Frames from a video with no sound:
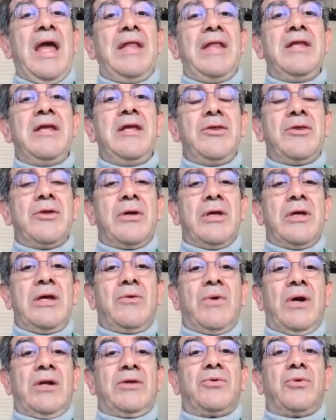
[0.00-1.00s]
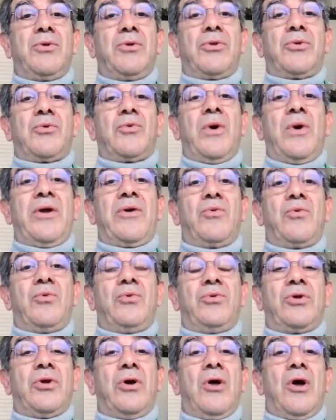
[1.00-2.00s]
and is equal to the square
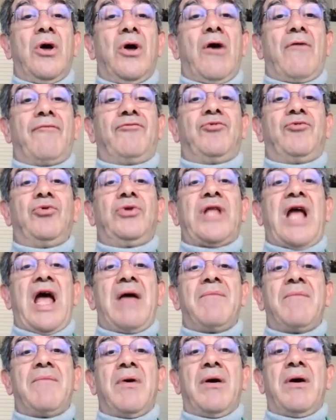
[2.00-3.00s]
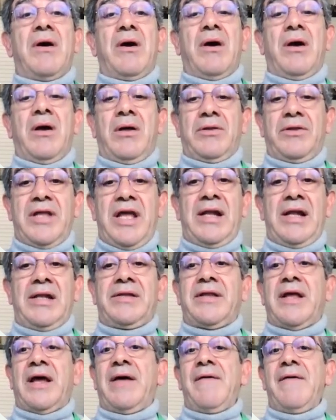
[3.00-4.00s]
root of 2 times
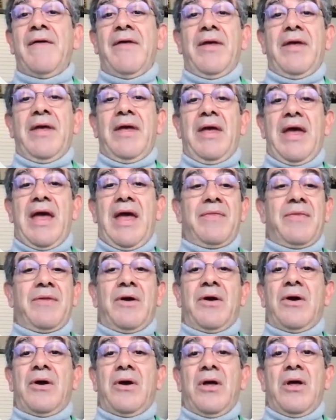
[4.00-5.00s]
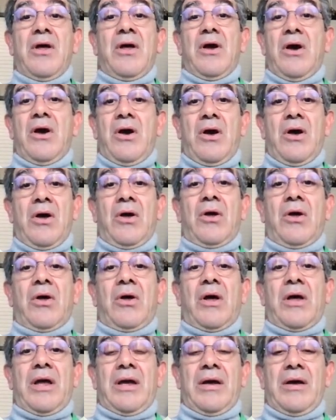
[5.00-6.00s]
delta. And
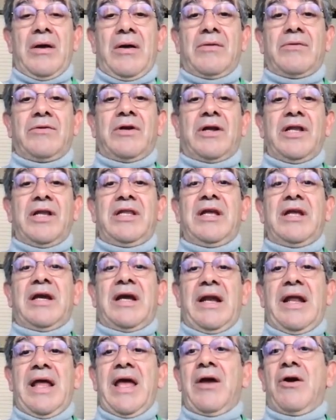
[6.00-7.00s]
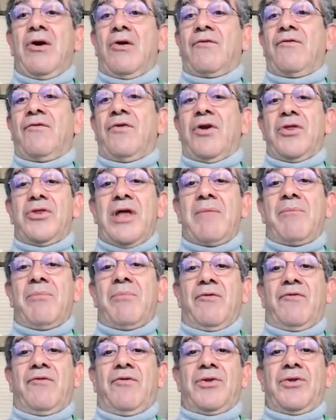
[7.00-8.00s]
the critical angle, for
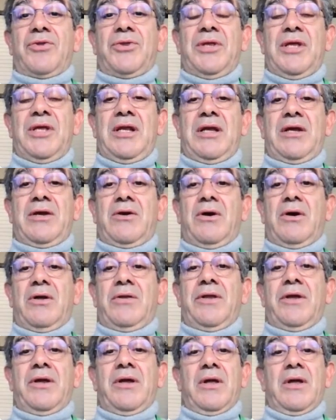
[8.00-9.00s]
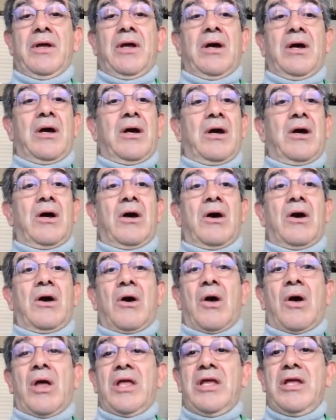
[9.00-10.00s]
example, for silicon,
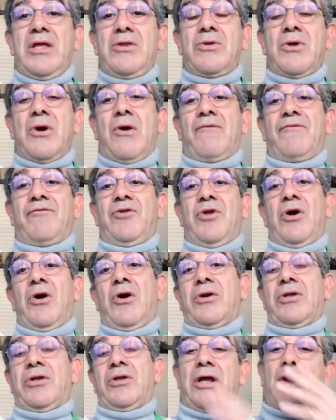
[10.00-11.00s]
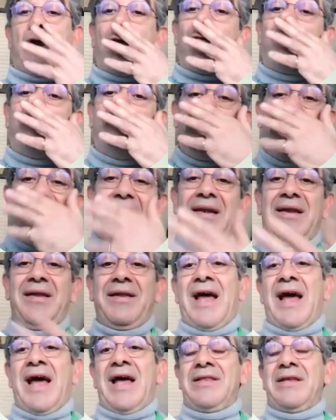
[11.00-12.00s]
is of the order of
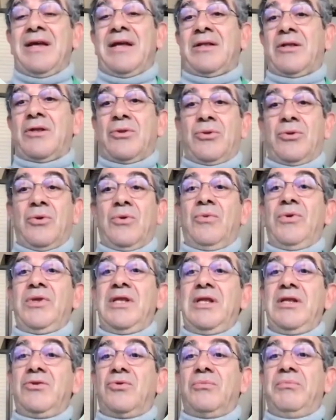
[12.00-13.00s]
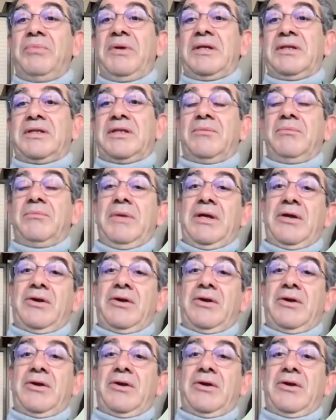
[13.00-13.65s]
milliradiant. So we need to build a